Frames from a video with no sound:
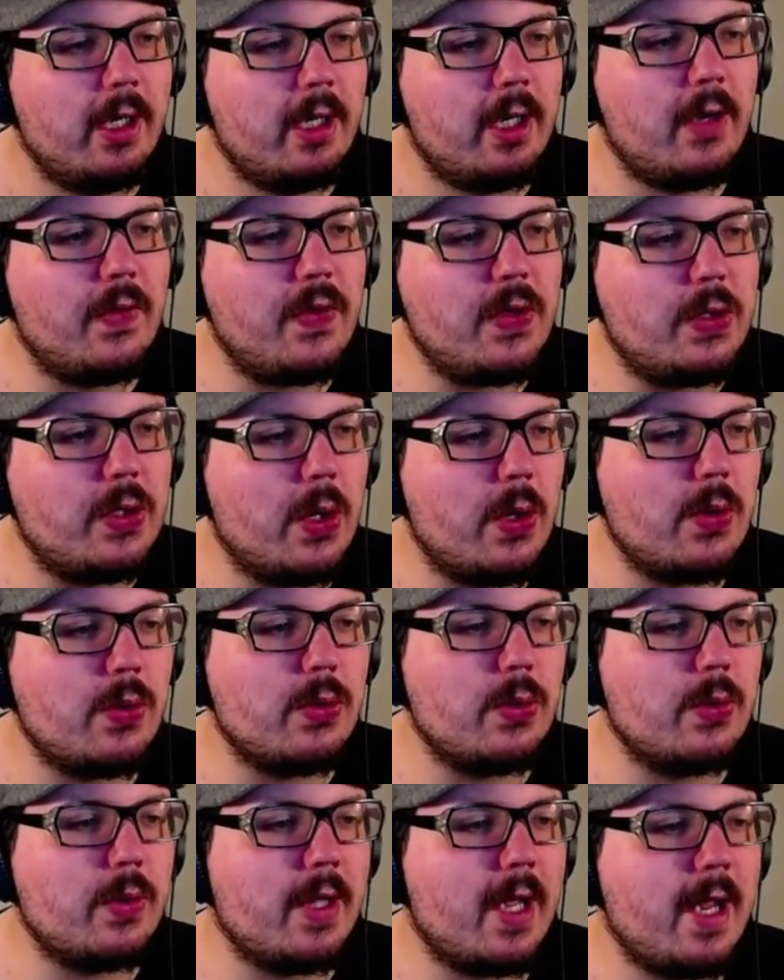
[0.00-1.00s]
if you don't
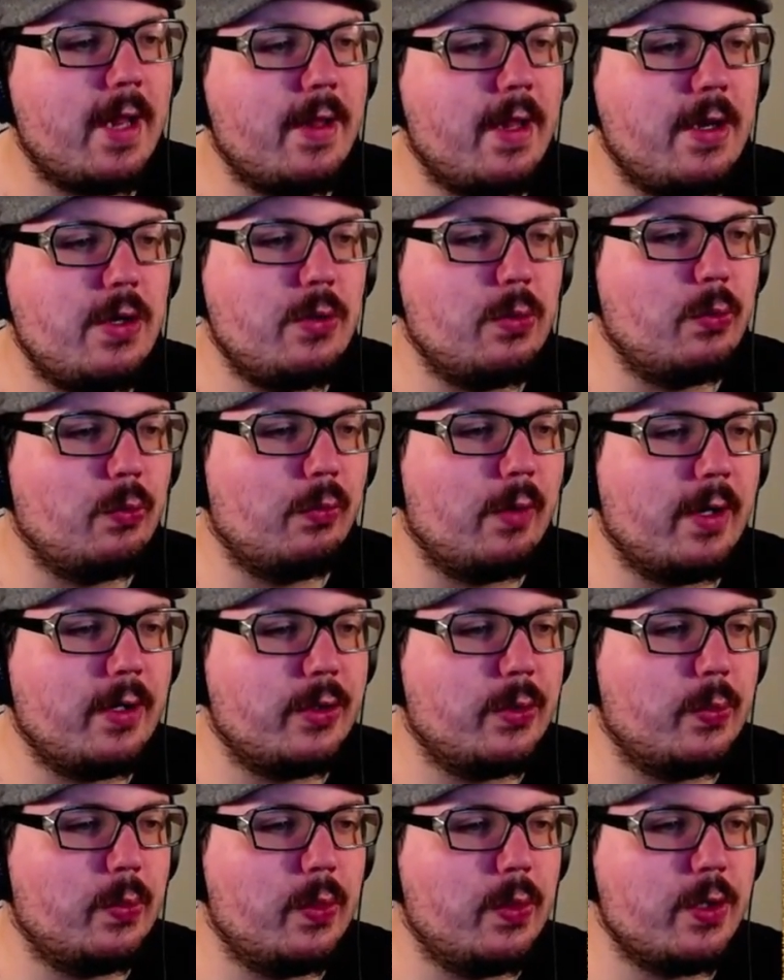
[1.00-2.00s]
do that, then you'll run
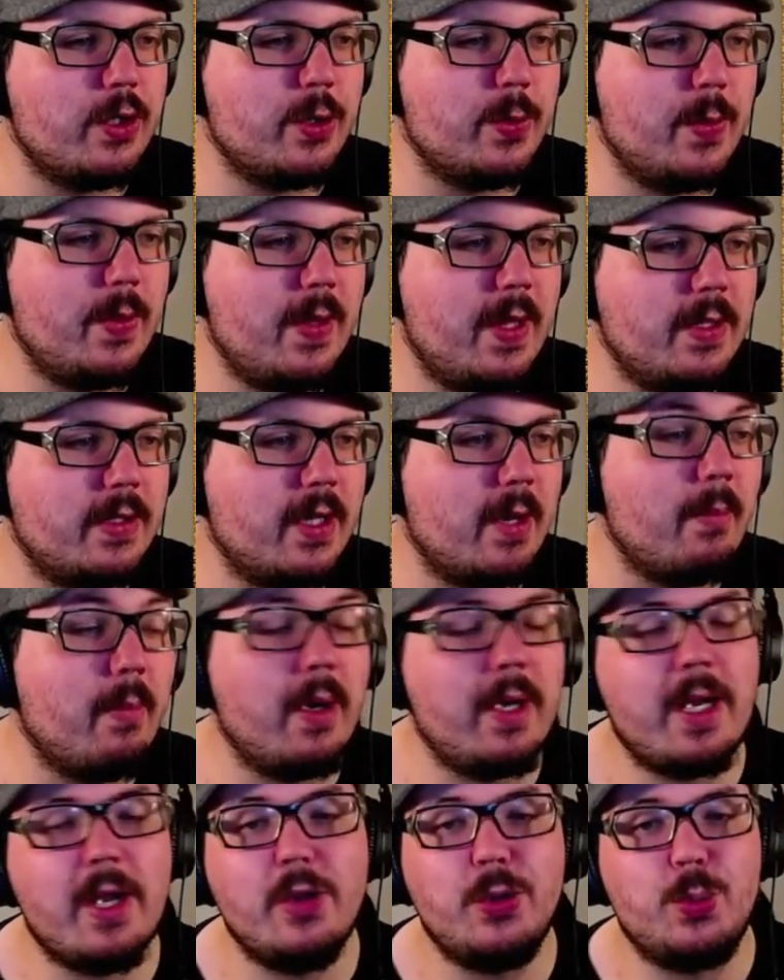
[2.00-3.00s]
towards them and then
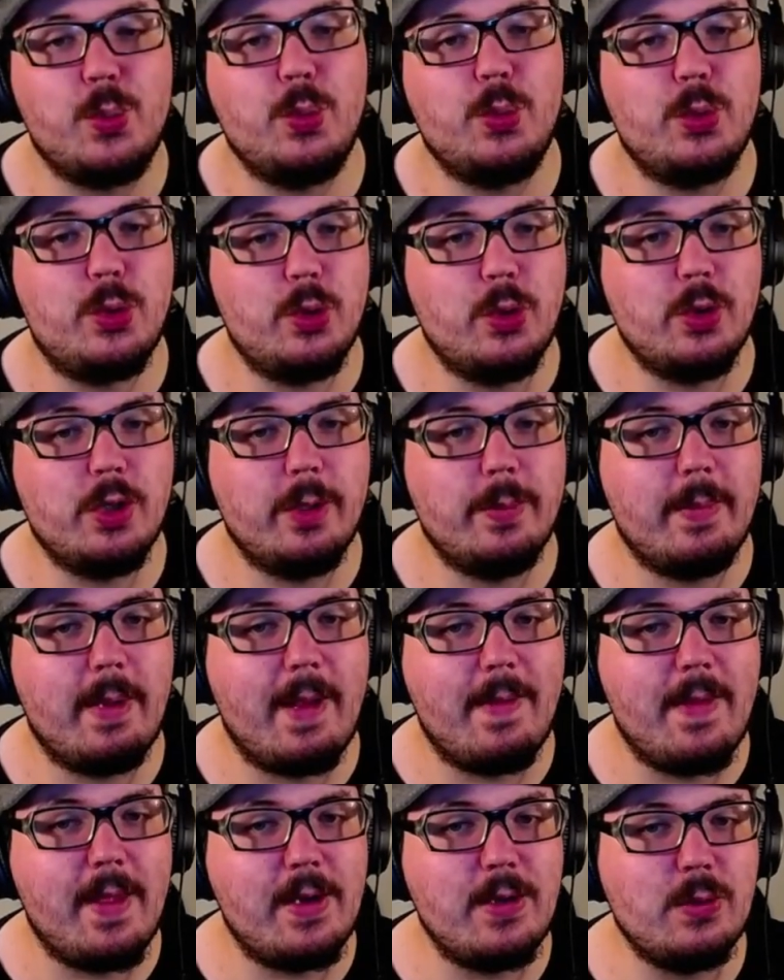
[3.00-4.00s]
somebody else will shoot them
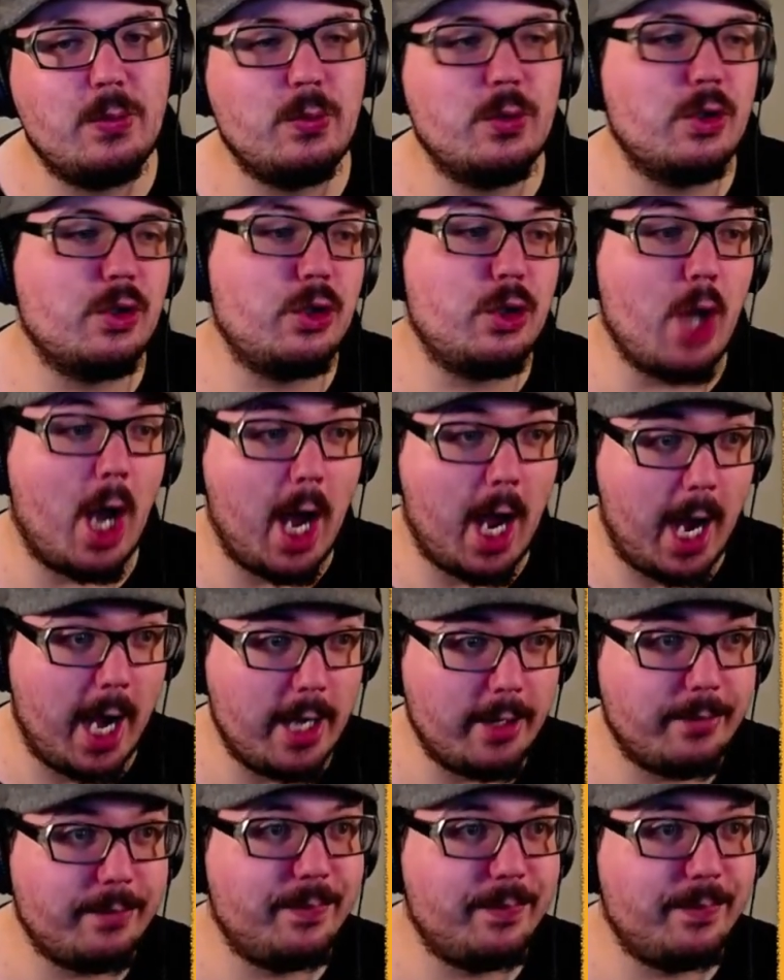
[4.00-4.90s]
and then you'll just die.